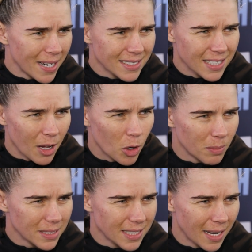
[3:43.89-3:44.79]
been asked that a
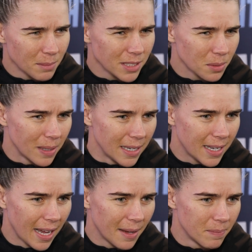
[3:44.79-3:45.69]
couple of times this
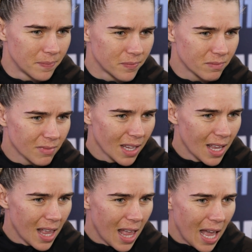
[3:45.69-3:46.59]
week.
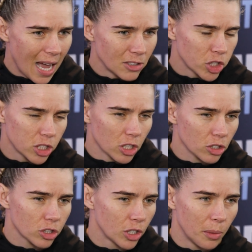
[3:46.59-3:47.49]
Um, she's not
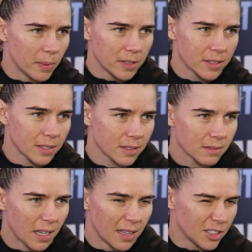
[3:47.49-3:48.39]
stupid.
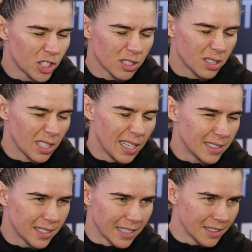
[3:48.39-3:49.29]
I think she just
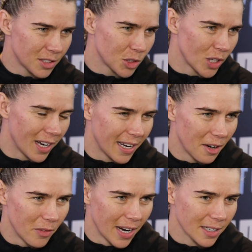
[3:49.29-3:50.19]
says things to try and
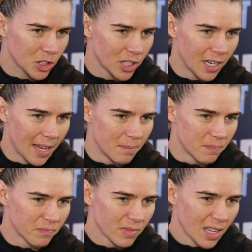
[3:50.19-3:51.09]
get a reaction, um,
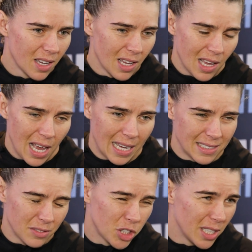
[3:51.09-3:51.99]

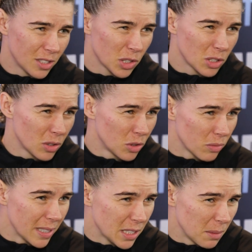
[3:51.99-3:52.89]
and if she is
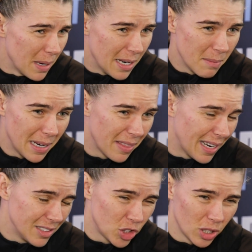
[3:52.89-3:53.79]
underestimating me,
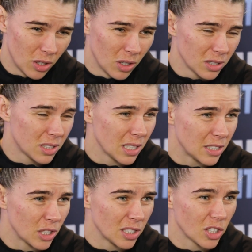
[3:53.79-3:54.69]
then you know, it's,
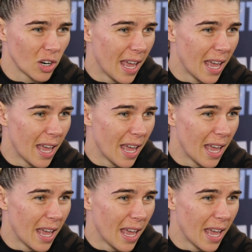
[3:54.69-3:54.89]
it's, it's on